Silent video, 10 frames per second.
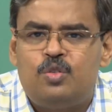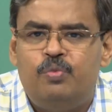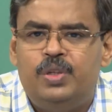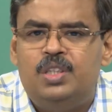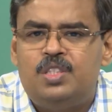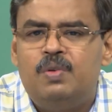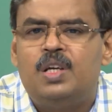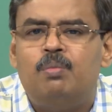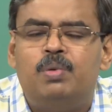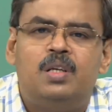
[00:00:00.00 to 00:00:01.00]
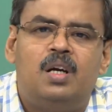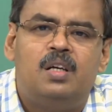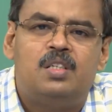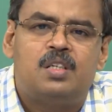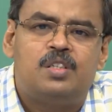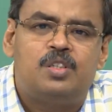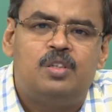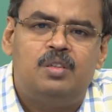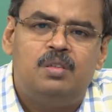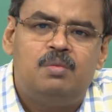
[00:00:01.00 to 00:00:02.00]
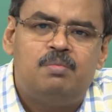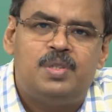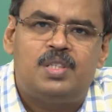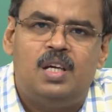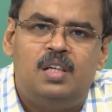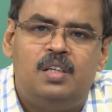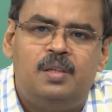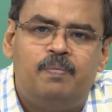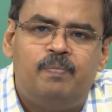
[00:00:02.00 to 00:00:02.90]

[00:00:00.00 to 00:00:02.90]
with this we complete our discussion on personality.